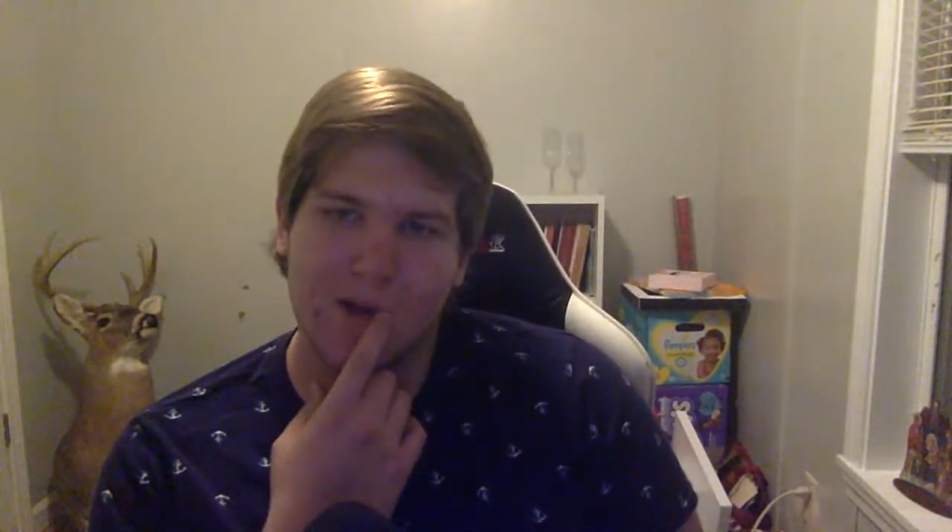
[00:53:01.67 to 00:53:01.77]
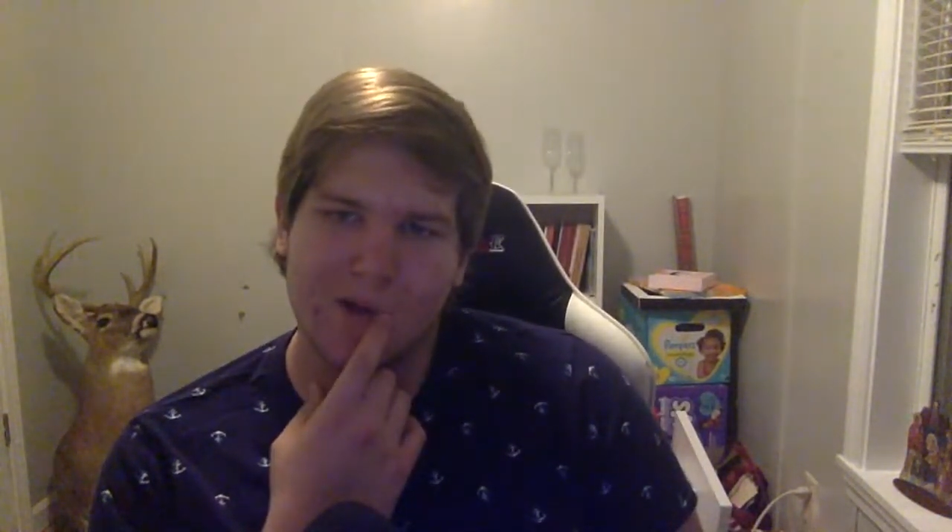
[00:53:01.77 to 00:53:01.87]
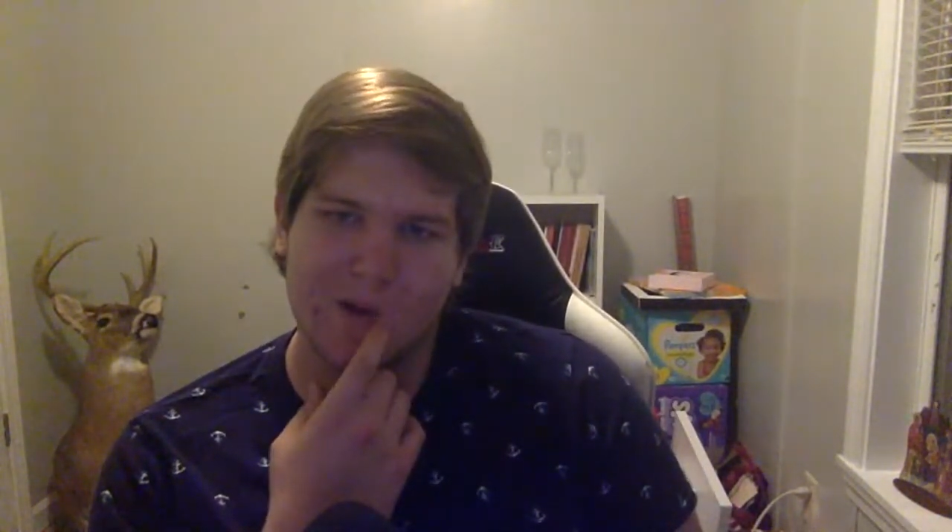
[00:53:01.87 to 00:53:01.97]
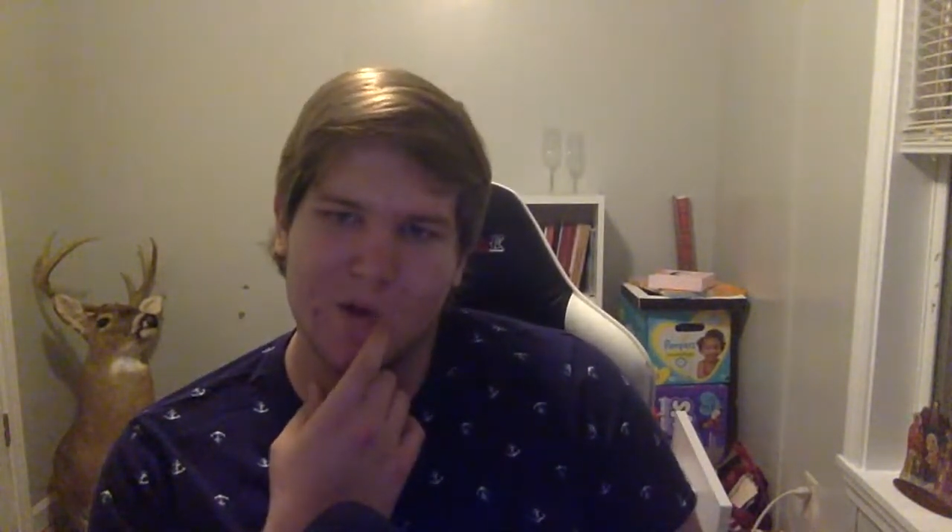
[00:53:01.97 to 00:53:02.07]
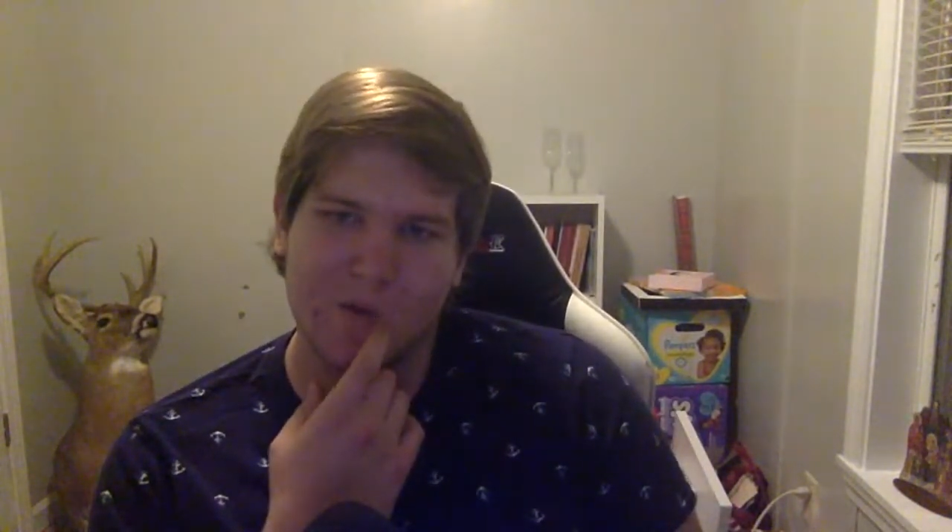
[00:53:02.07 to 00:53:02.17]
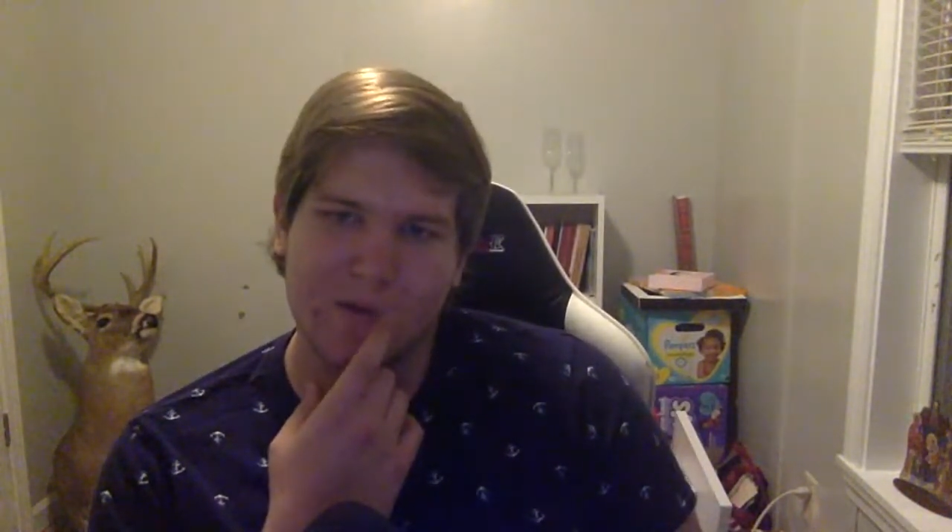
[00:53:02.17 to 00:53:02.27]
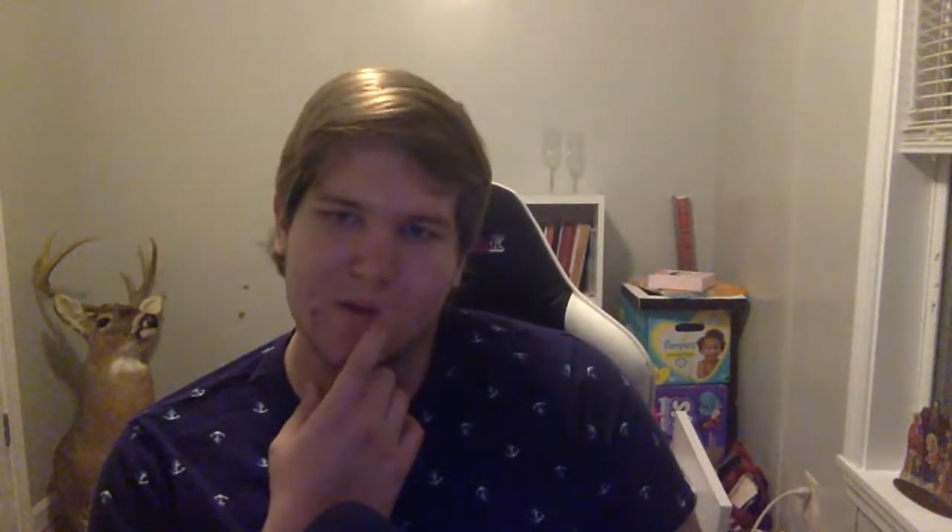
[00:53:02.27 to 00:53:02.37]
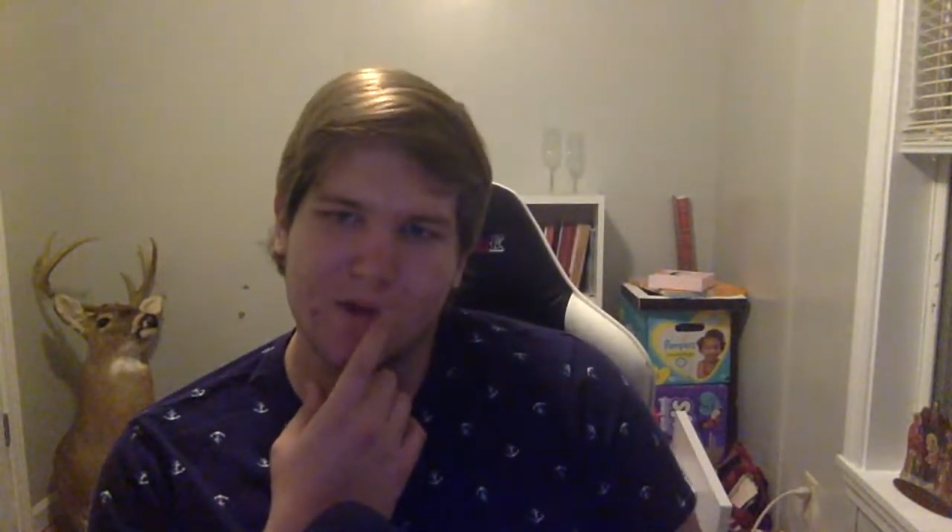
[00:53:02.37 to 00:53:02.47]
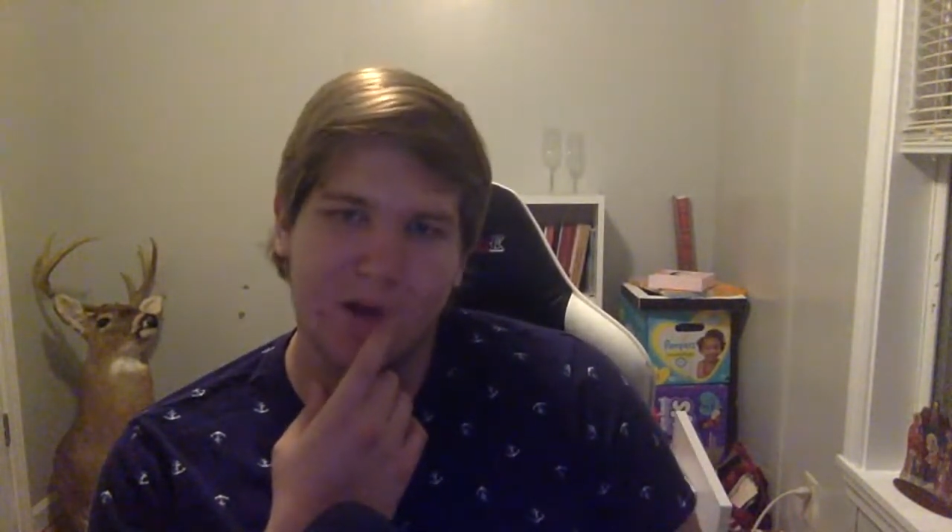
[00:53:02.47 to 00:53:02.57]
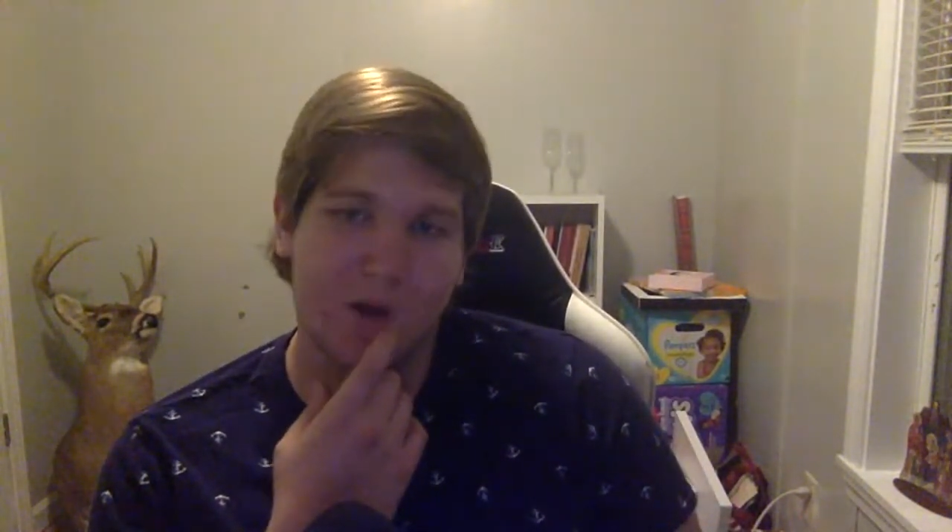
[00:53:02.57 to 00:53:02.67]
a
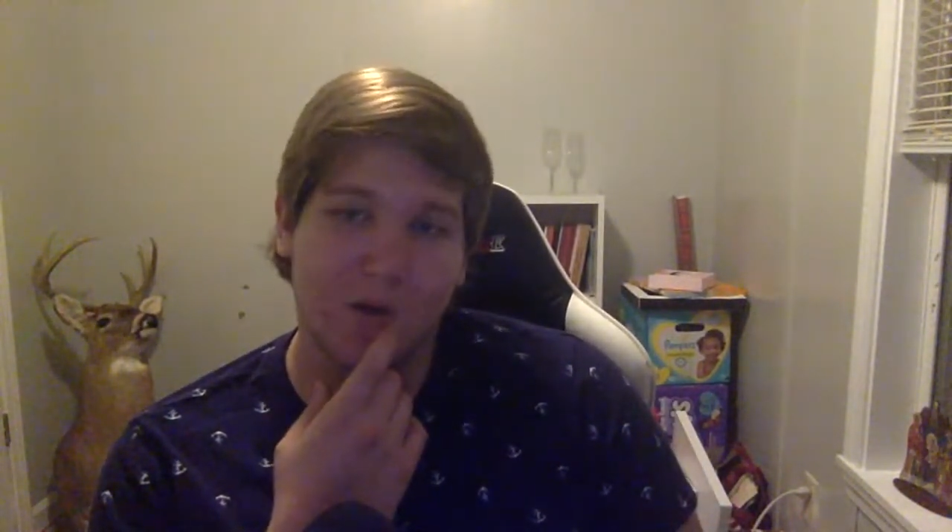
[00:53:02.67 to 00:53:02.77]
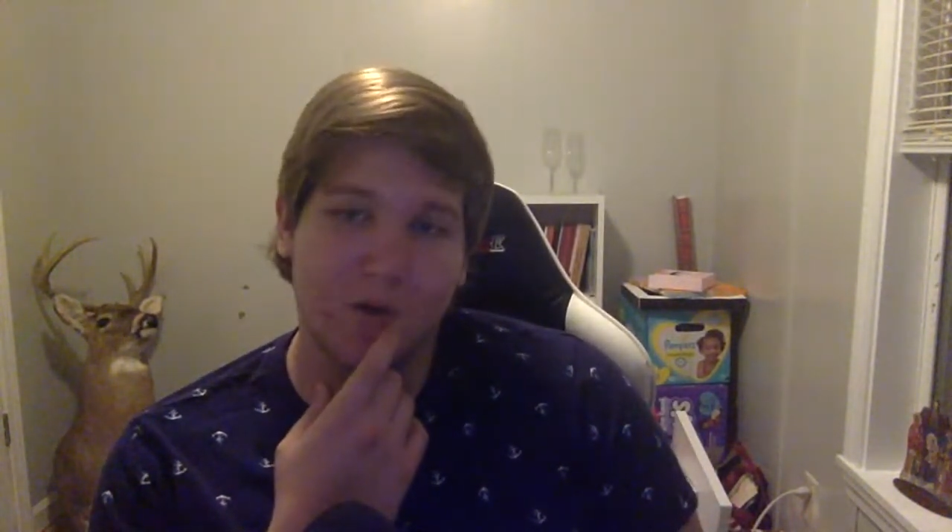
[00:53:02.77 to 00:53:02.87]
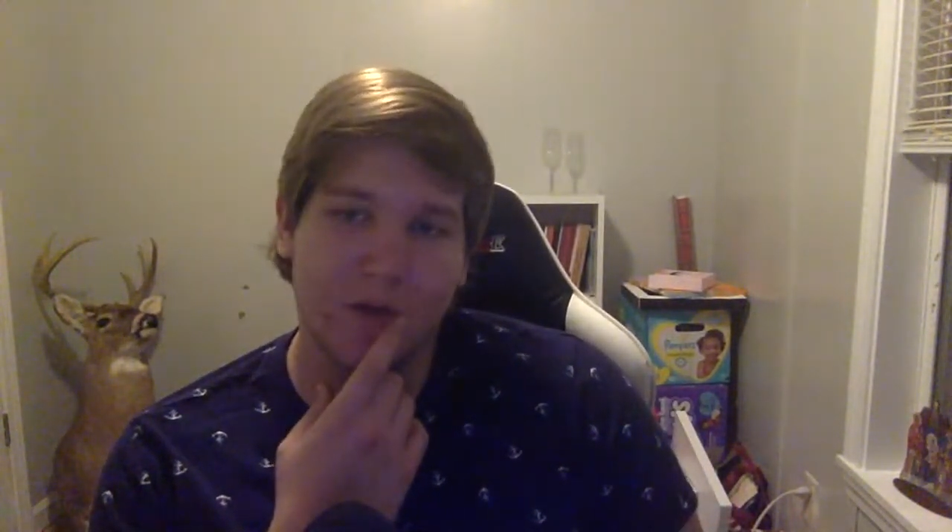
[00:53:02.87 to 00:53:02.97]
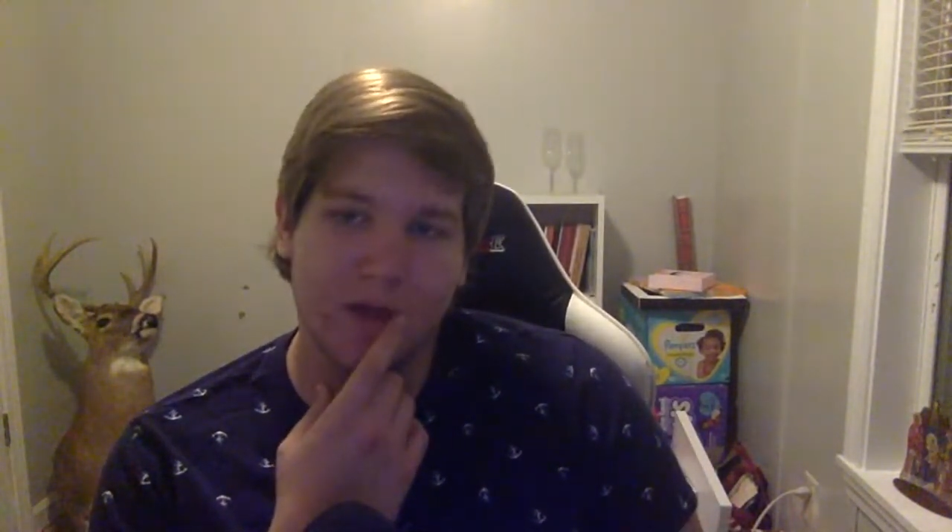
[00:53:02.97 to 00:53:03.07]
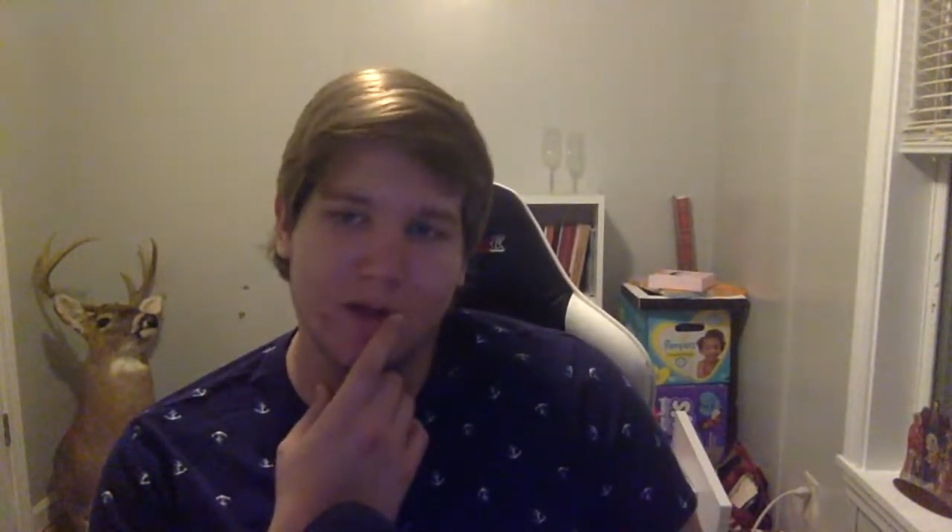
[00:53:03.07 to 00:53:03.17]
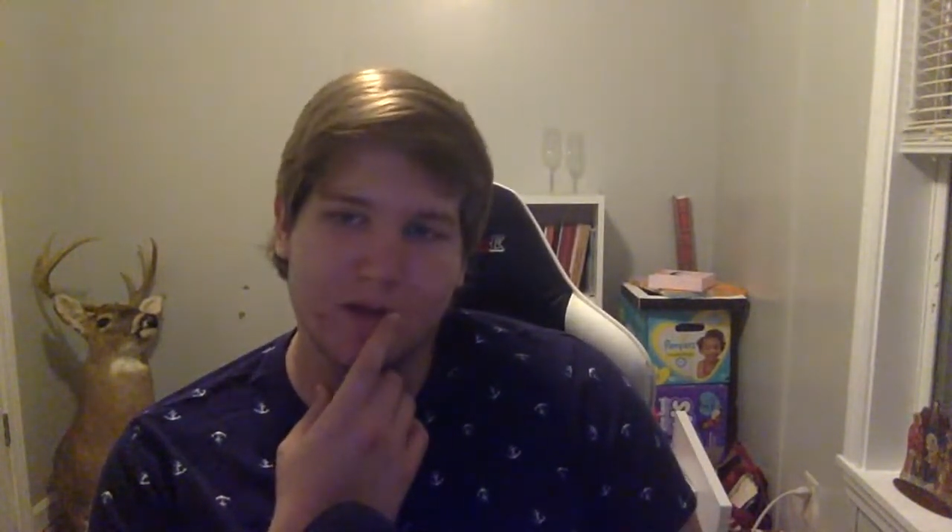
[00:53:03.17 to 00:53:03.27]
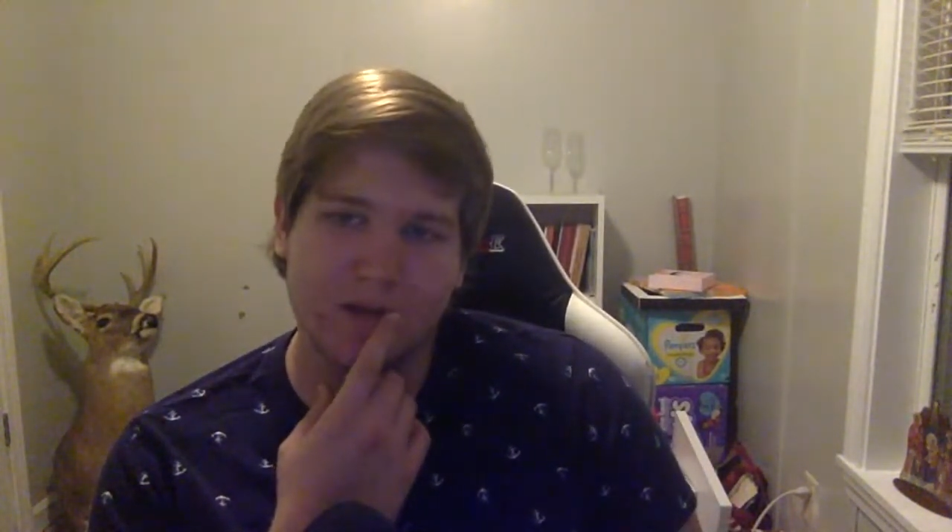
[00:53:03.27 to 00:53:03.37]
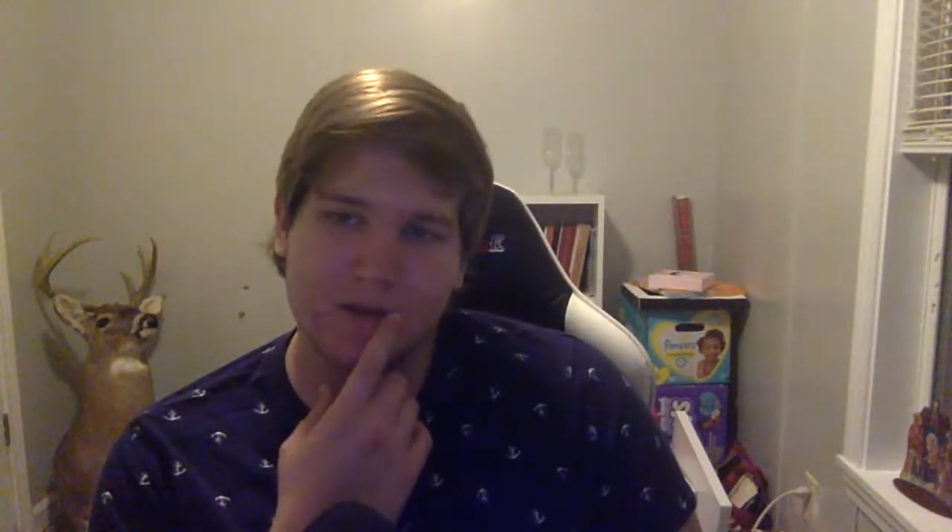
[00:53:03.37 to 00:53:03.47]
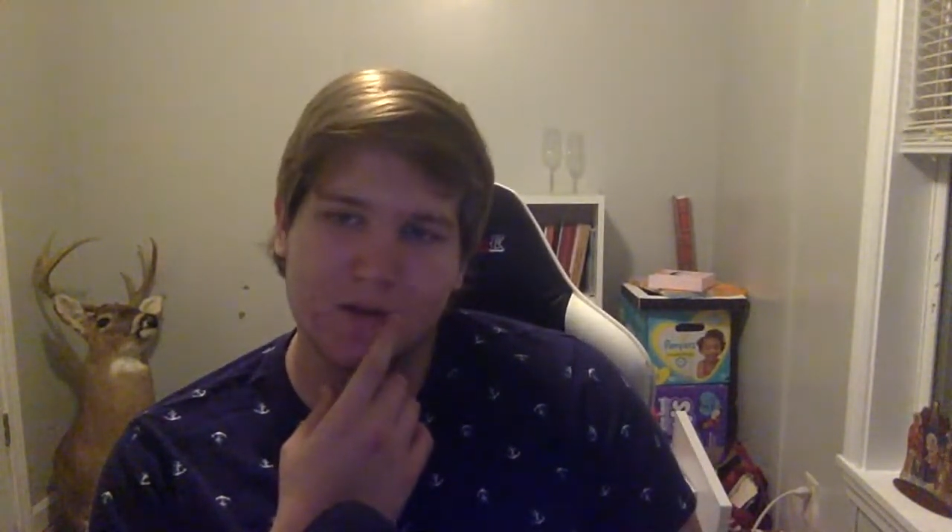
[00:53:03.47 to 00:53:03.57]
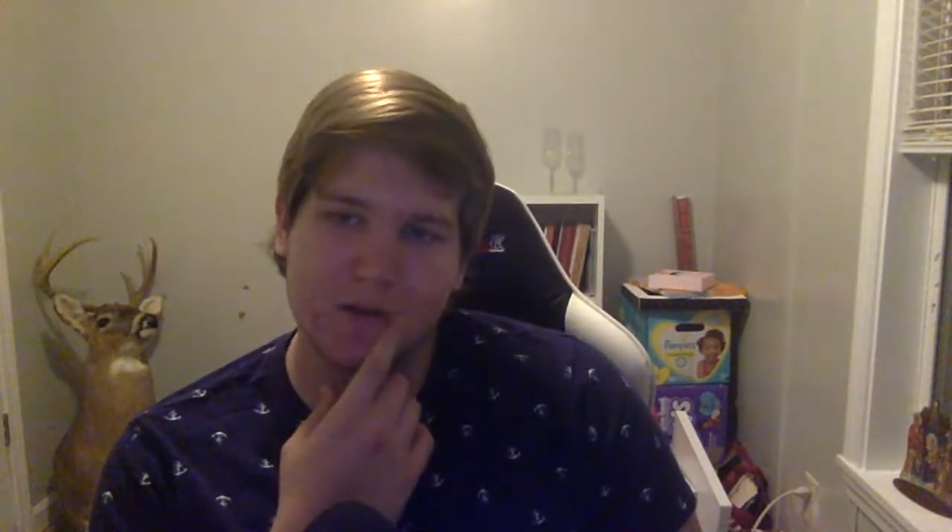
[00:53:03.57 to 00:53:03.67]
Thomas? I don't know who that
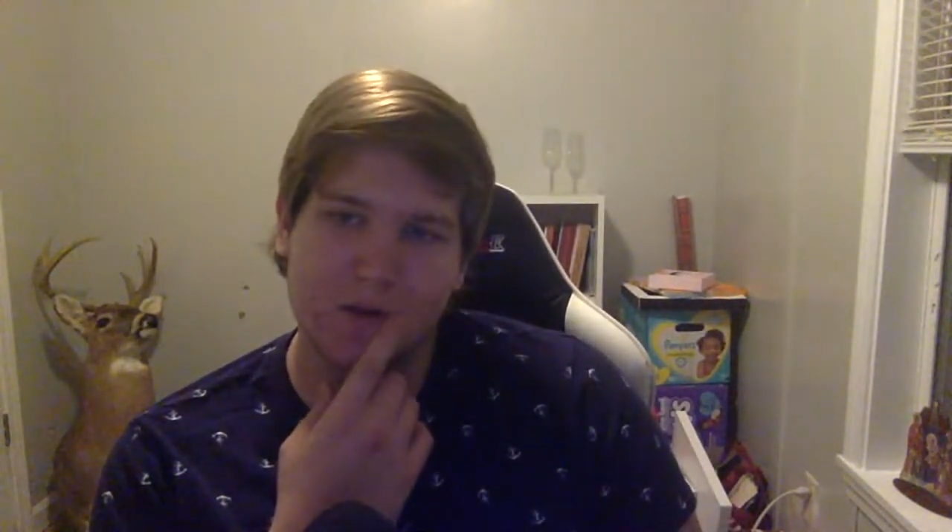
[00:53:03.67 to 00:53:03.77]
is.